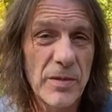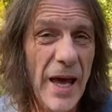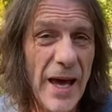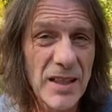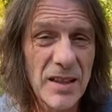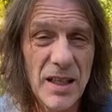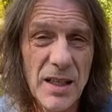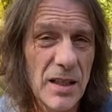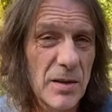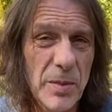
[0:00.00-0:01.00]

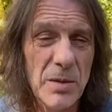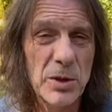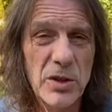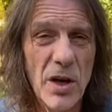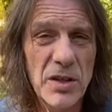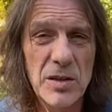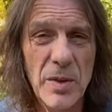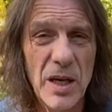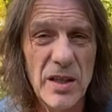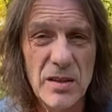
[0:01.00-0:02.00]
acting. And the Bible talks
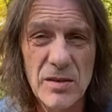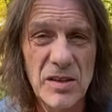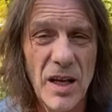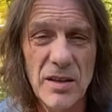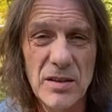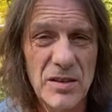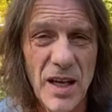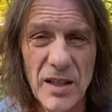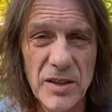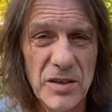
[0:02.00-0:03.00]
about it.
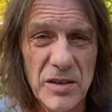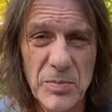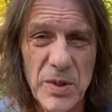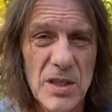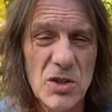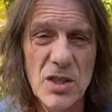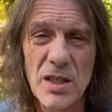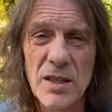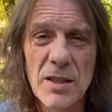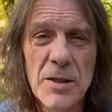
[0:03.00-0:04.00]
Silence is speech,
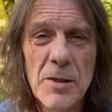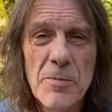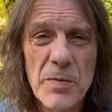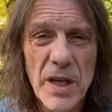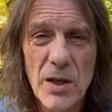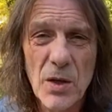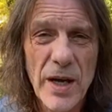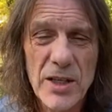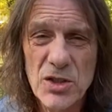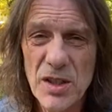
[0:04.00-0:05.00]
and no
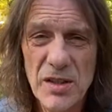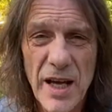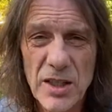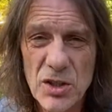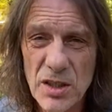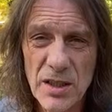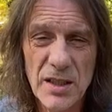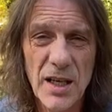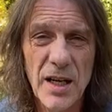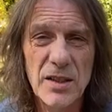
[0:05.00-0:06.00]
action is action,
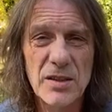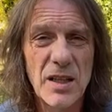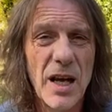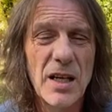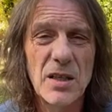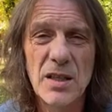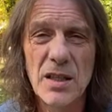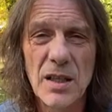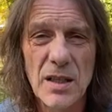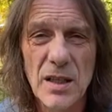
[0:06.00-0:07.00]
and God is not going
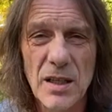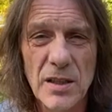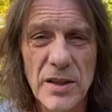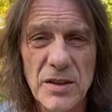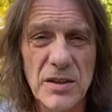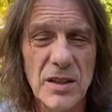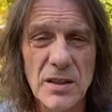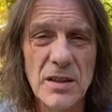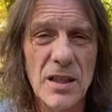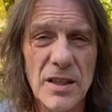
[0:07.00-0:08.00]
to hold us
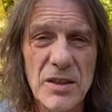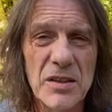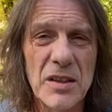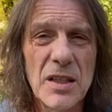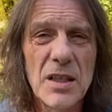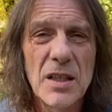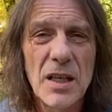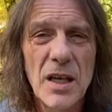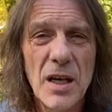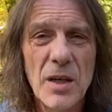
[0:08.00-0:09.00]
guiltless
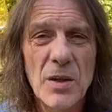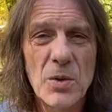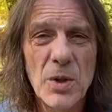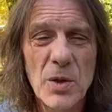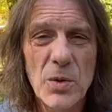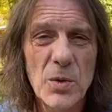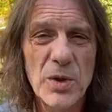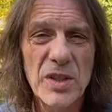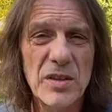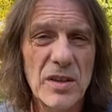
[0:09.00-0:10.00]
when
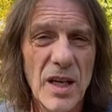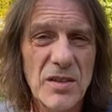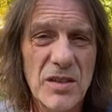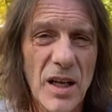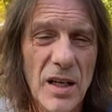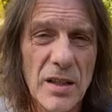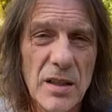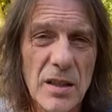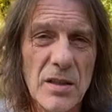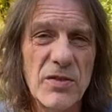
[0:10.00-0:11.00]
we stand
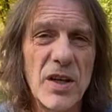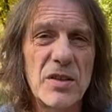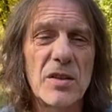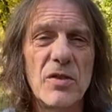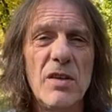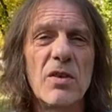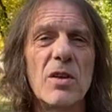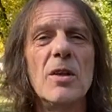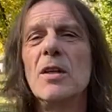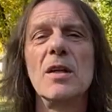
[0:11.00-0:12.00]
silent in the face of
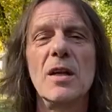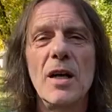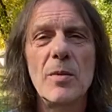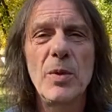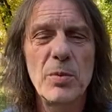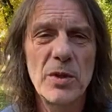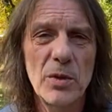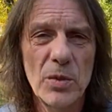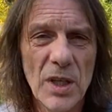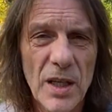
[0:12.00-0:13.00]
evil. A lot of people
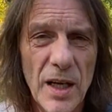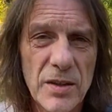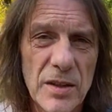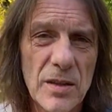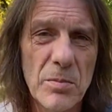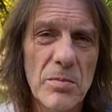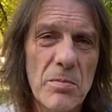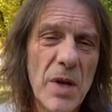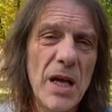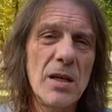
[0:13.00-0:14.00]
don't realize that the
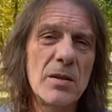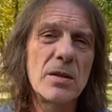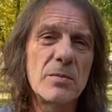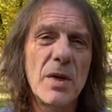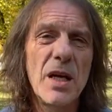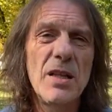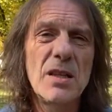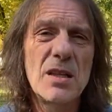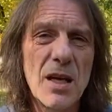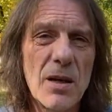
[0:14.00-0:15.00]

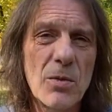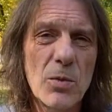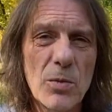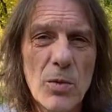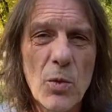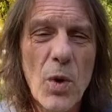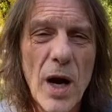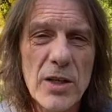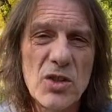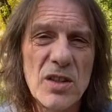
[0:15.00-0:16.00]
main thing
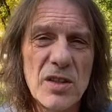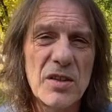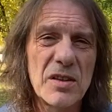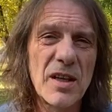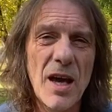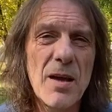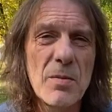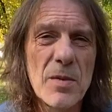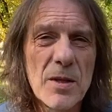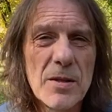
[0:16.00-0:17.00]
why Jesus
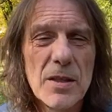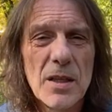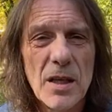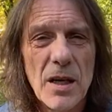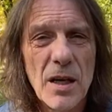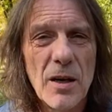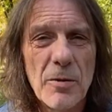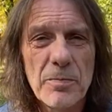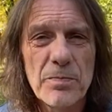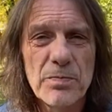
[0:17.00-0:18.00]
came the